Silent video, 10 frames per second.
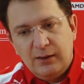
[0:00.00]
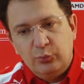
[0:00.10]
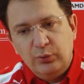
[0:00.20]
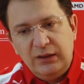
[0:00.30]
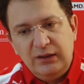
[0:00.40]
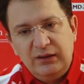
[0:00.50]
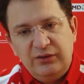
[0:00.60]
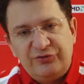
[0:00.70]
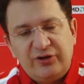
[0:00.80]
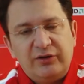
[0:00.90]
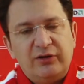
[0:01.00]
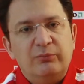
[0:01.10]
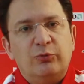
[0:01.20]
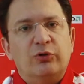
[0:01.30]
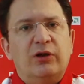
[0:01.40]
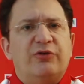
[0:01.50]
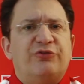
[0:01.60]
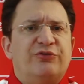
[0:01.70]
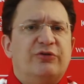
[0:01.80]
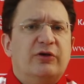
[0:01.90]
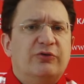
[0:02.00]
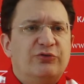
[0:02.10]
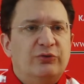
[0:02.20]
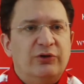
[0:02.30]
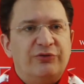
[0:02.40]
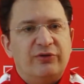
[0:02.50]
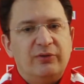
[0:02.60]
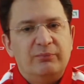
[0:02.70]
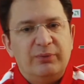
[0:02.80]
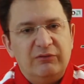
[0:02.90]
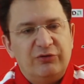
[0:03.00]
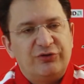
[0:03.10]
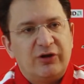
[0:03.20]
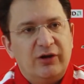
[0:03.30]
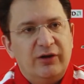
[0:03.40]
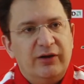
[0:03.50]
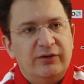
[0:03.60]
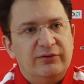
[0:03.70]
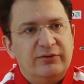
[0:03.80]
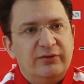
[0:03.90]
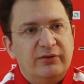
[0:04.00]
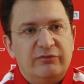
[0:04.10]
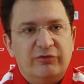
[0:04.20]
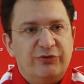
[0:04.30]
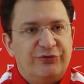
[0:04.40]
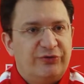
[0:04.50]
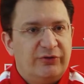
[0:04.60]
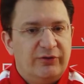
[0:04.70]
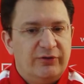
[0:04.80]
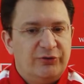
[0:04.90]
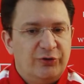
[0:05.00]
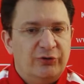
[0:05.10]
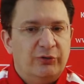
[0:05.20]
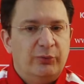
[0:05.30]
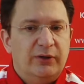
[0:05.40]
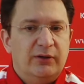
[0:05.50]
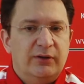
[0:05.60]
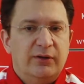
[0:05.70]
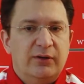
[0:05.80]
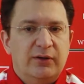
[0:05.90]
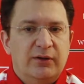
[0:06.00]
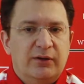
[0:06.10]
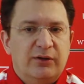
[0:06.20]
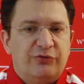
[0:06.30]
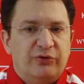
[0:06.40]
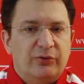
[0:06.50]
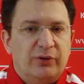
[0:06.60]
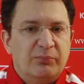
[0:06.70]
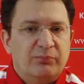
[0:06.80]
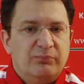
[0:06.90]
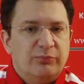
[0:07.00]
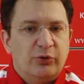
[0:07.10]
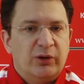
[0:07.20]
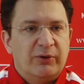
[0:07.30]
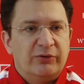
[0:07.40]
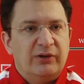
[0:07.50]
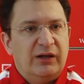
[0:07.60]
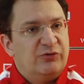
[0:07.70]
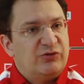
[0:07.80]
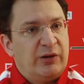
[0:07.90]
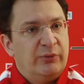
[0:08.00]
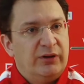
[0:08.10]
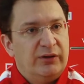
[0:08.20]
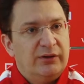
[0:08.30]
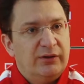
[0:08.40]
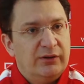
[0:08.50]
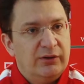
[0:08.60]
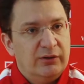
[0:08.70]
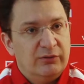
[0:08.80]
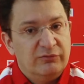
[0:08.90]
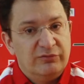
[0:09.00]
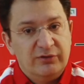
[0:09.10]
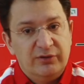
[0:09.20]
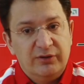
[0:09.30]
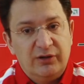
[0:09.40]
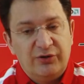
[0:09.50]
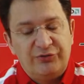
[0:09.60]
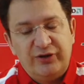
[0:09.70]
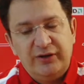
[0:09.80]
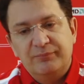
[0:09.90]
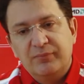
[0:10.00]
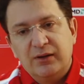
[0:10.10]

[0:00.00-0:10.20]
We started more or less as soon as the previous car had first turned the wheel. So I'm talking about late January of last year.